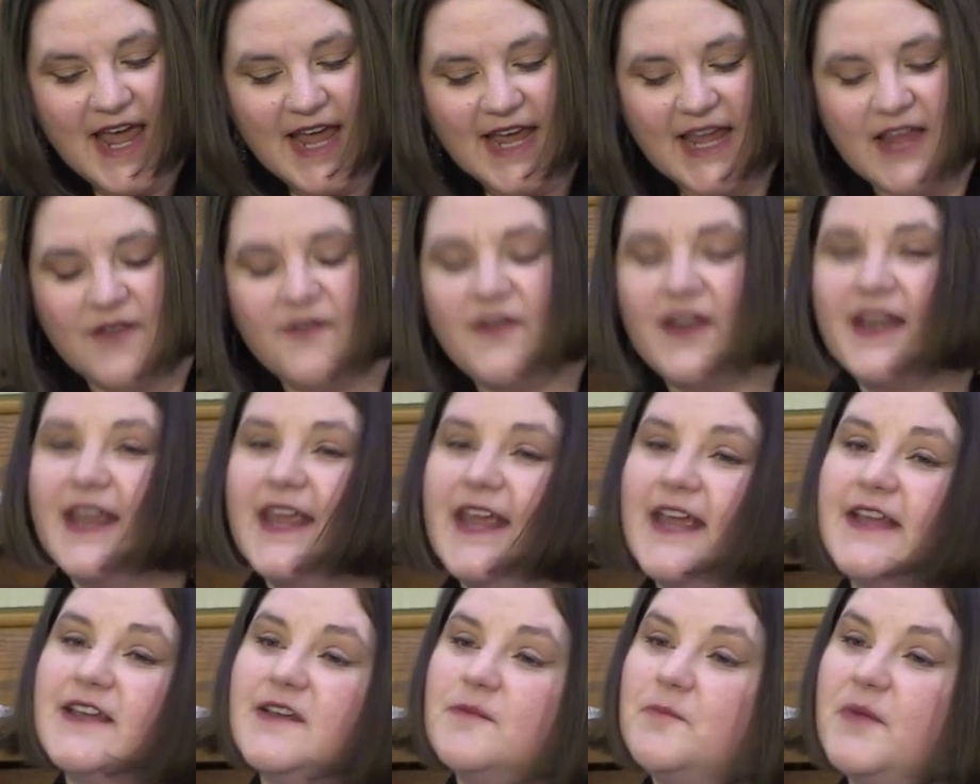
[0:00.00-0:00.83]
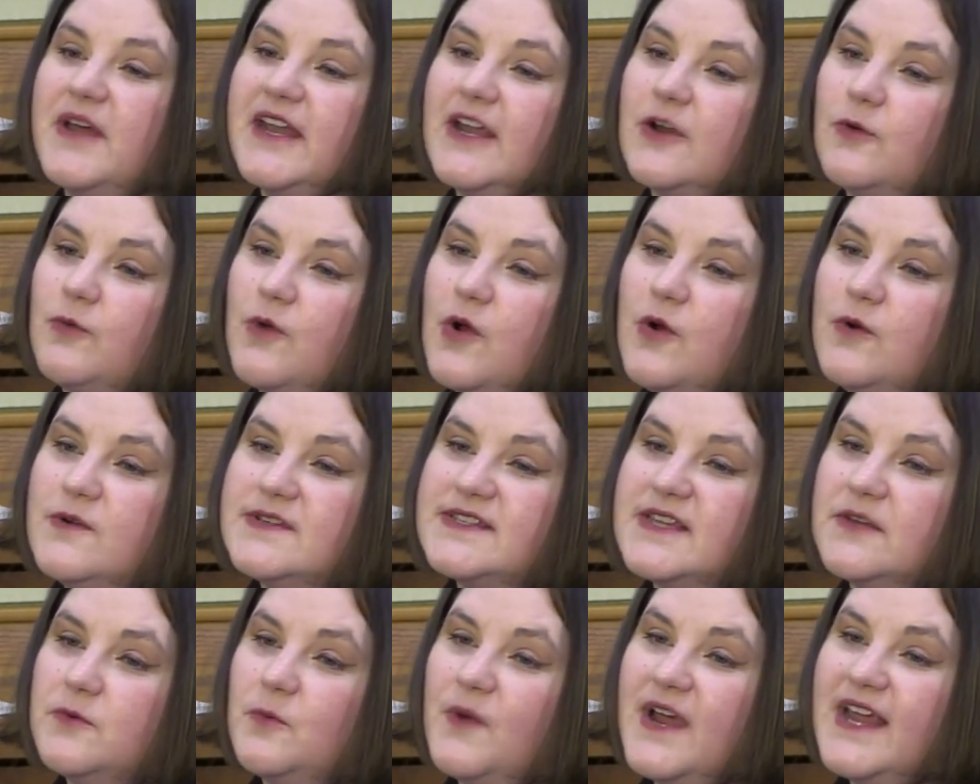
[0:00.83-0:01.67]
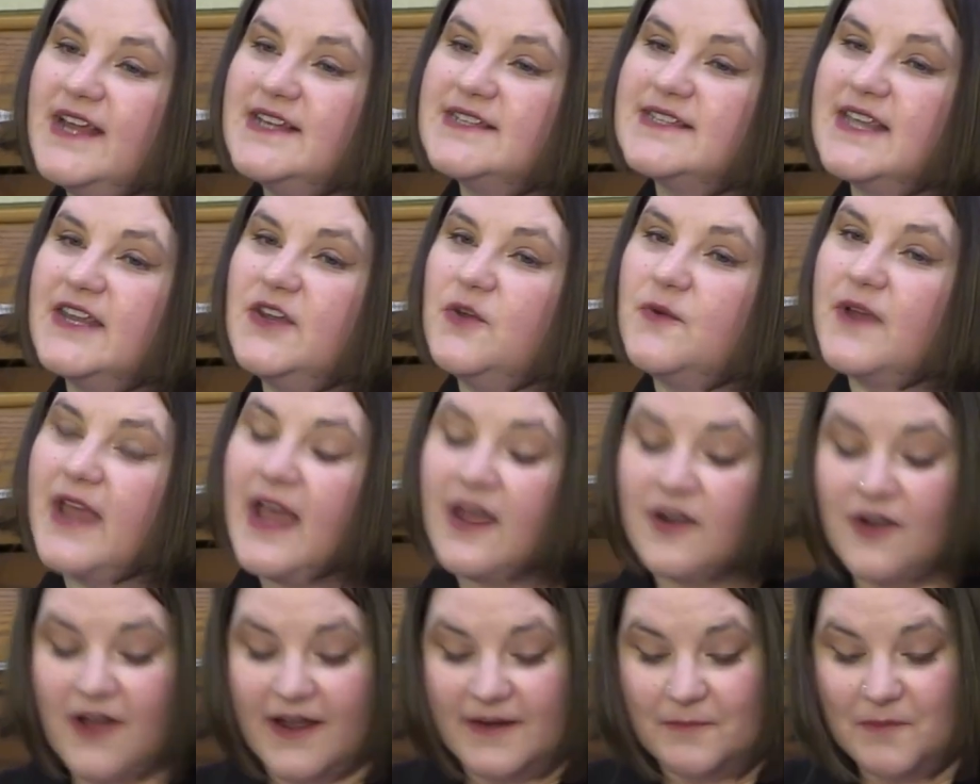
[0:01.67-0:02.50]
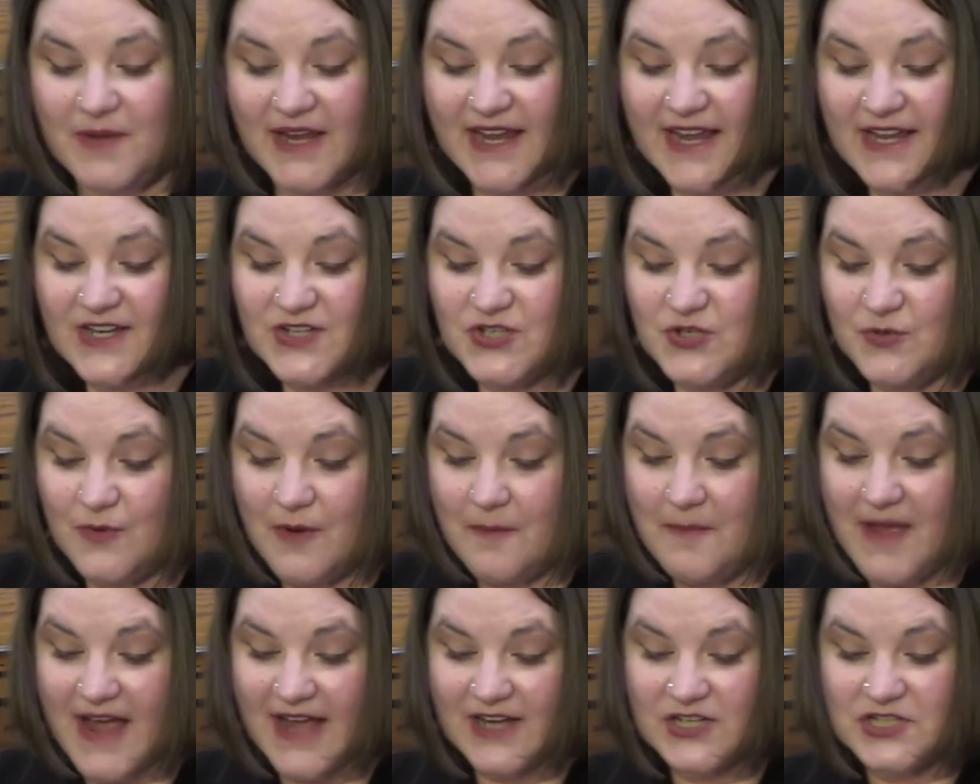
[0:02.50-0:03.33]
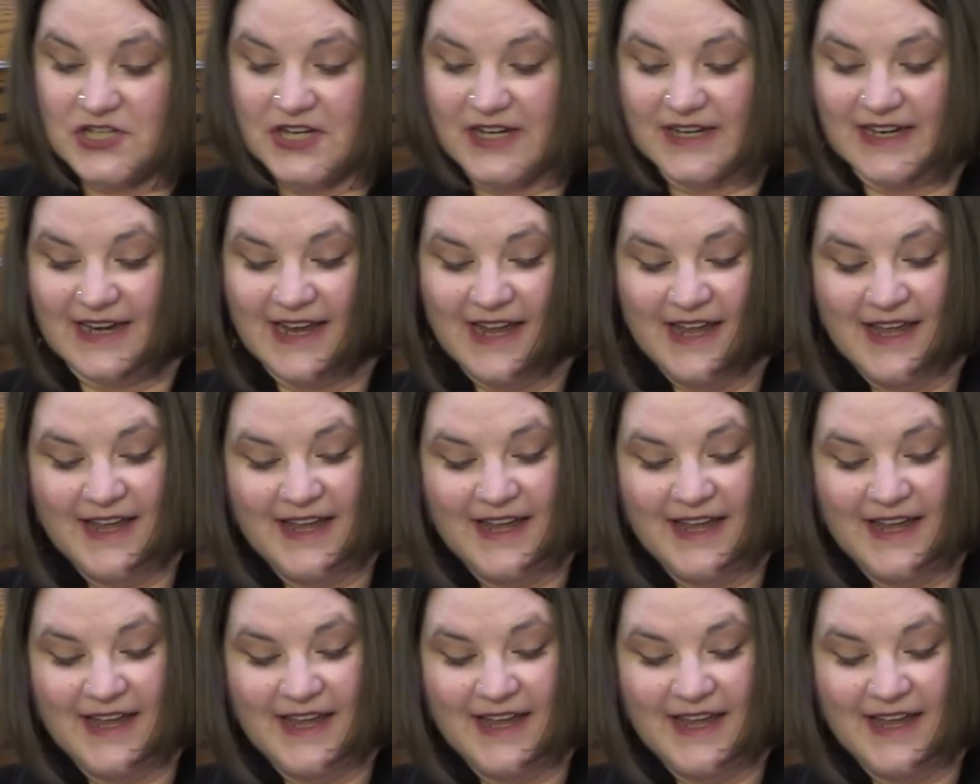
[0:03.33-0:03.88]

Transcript: even hidden, but it grows in ways that you cannot begin to imagine.